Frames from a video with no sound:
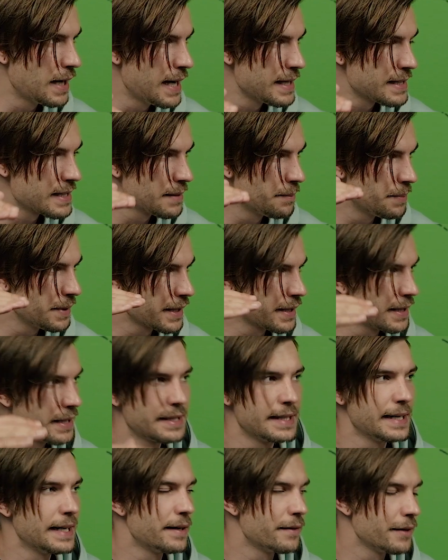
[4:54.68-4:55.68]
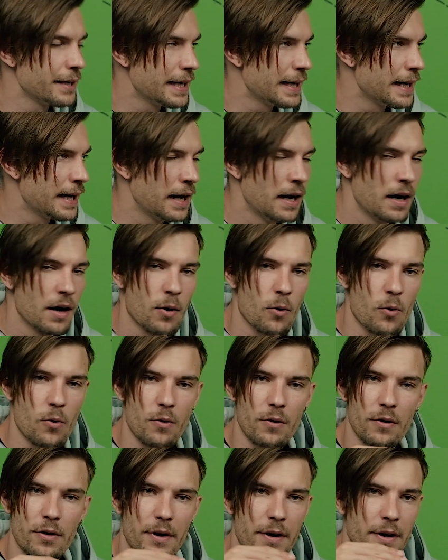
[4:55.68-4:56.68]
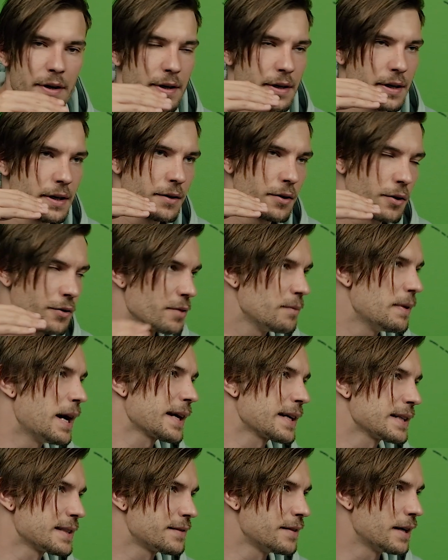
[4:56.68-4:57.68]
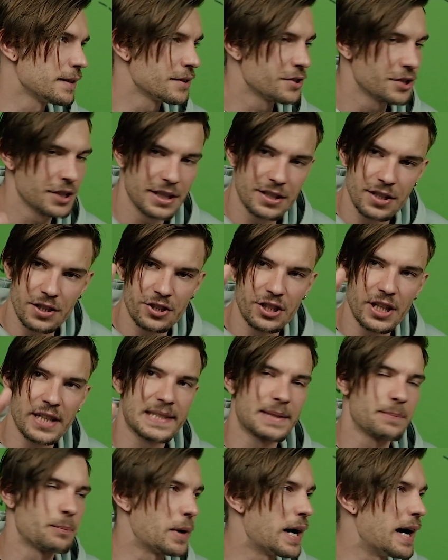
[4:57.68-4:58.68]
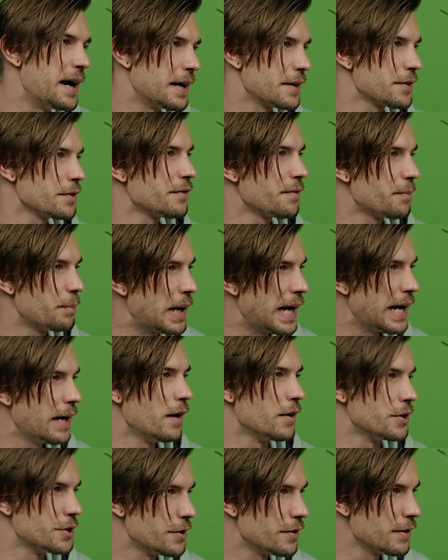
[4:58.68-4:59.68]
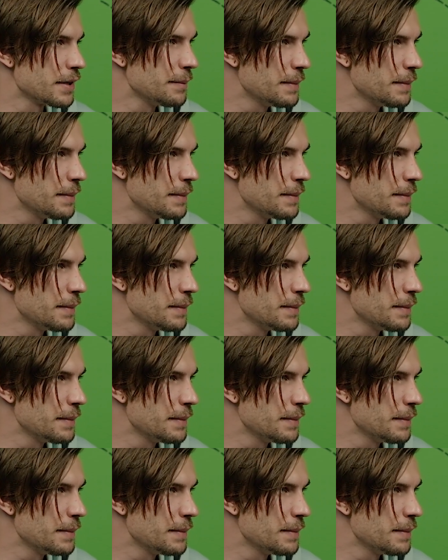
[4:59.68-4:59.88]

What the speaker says: ICP criteria or go-to-market strategy is just part of buyer journey